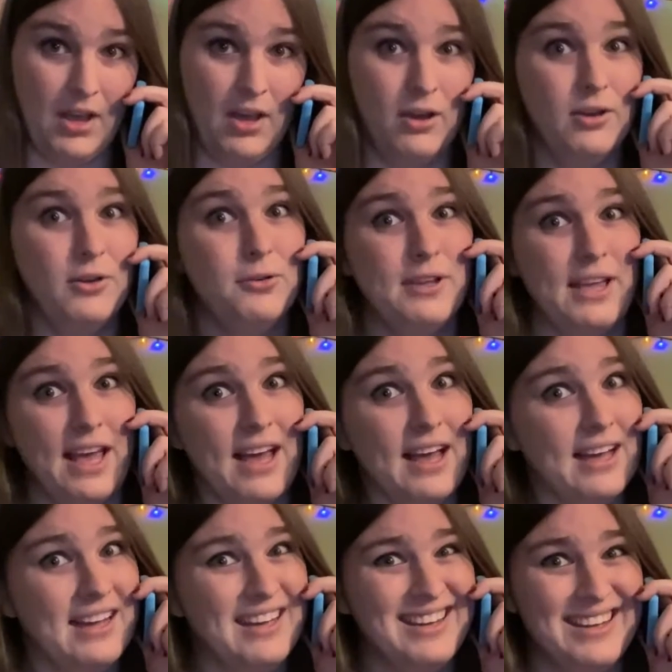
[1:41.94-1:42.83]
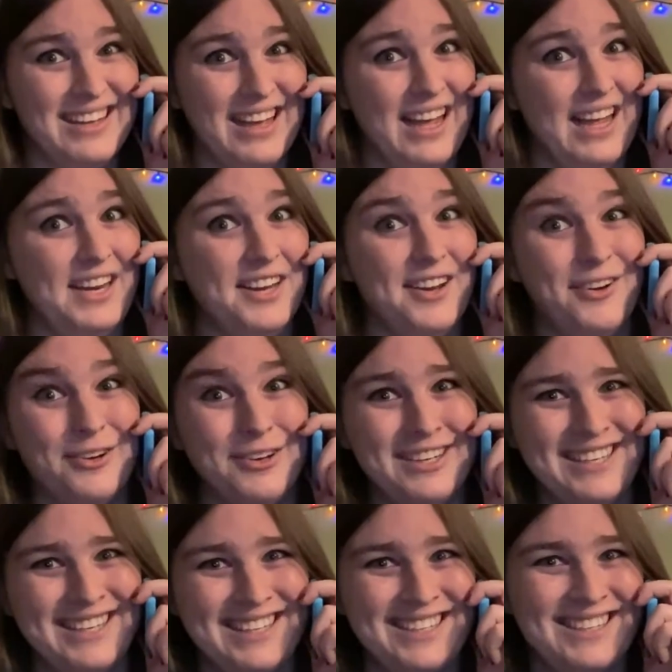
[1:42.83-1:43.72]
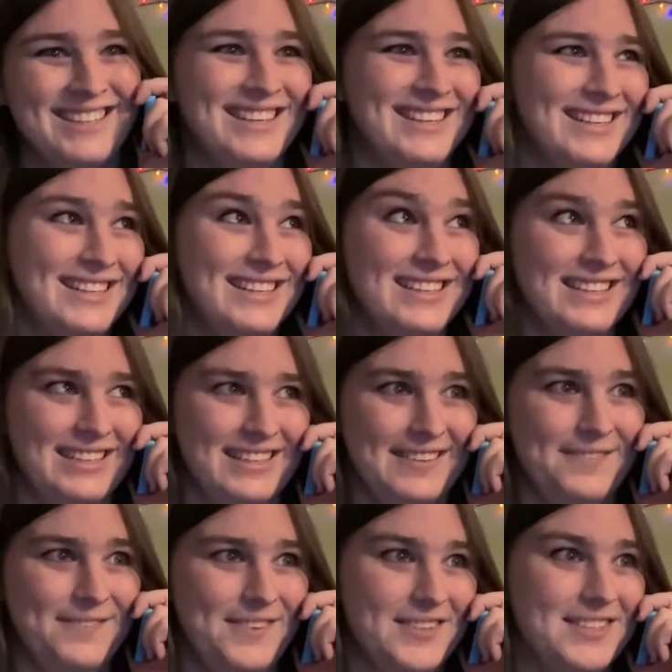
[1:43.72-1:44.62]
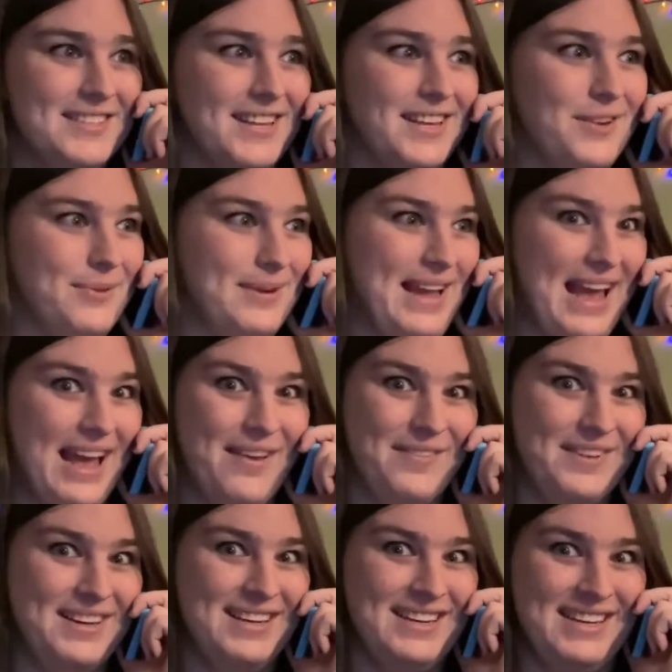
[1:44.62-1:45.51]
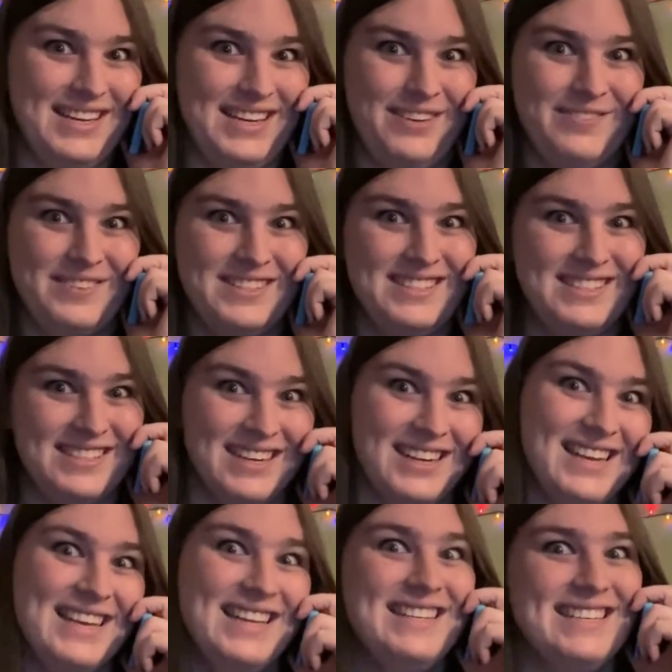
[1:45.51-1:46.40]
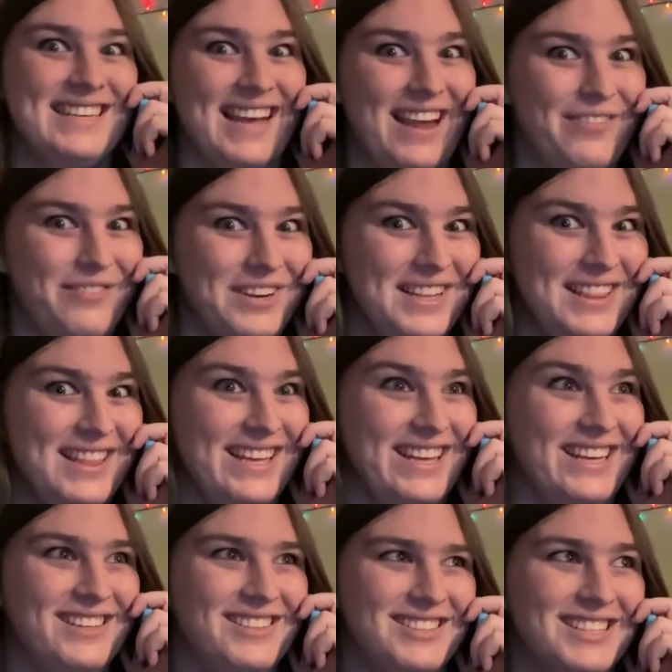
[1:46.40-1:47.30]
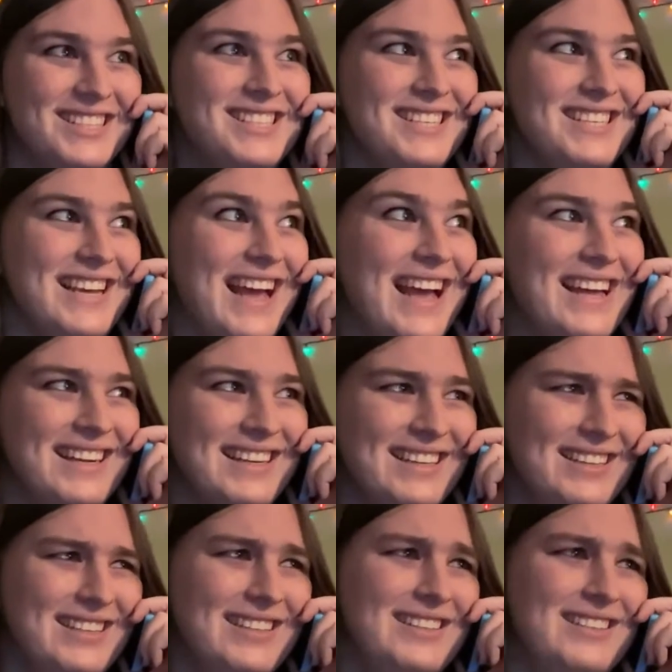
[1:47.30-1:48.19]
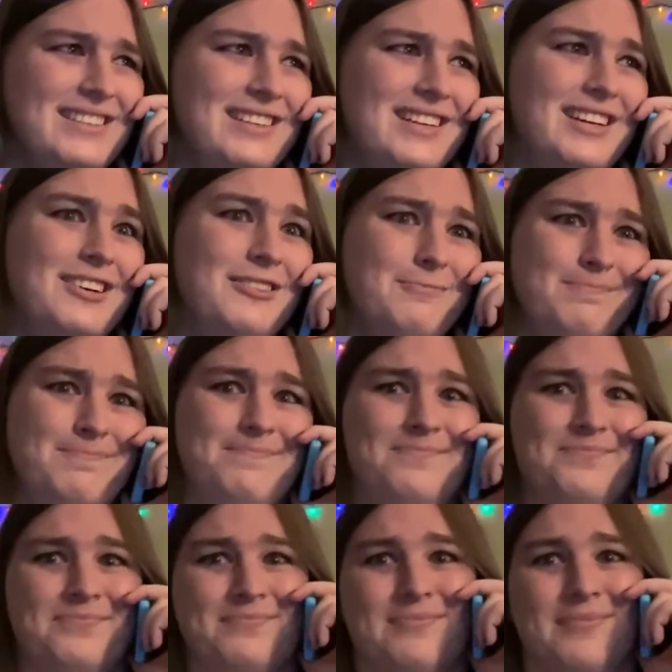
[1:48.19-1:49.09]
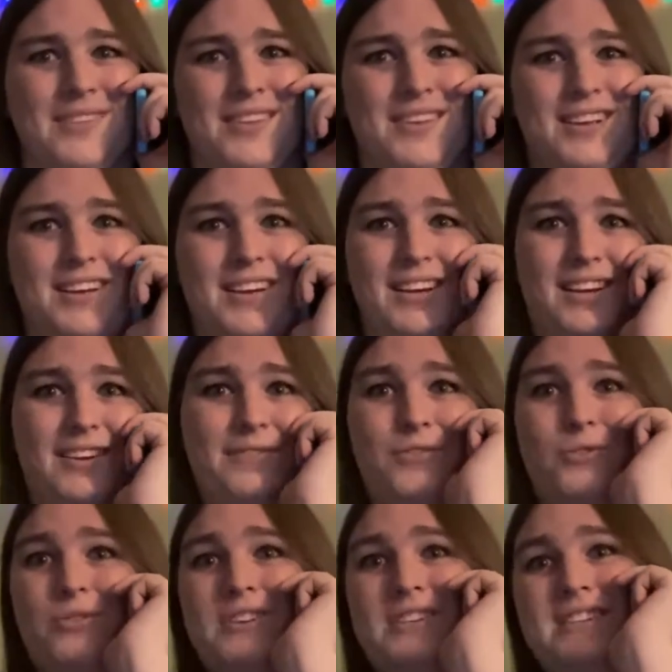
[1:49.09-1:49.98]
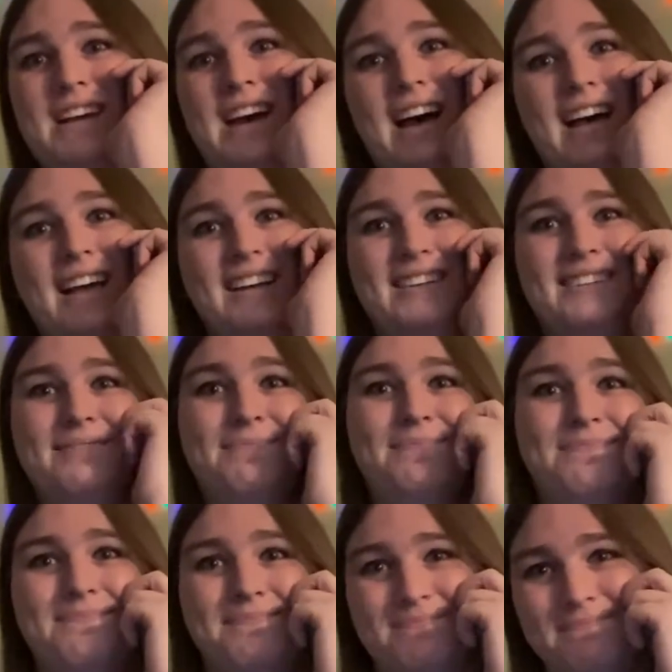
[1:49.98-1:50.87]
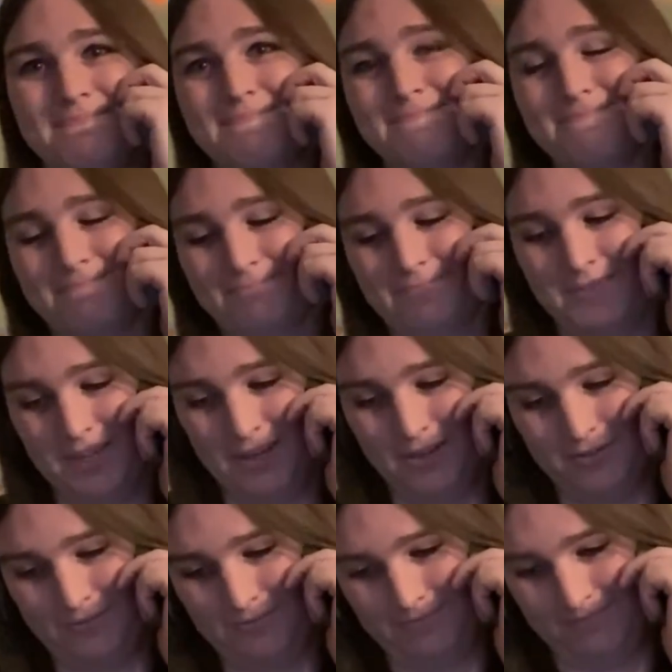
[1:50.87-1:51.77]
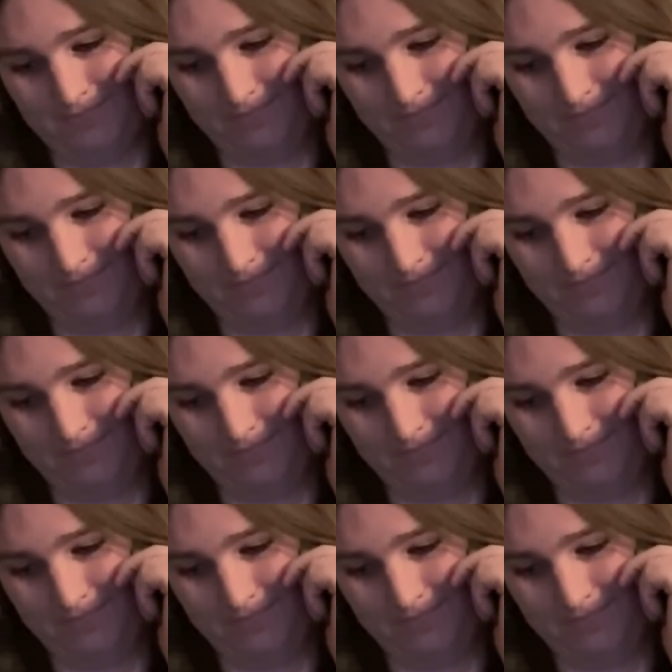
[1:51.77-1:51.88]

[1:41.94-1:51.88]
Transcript: Oh yeah, I know. It feels like we haven't even dug into everything just yet. No. Of course not. No.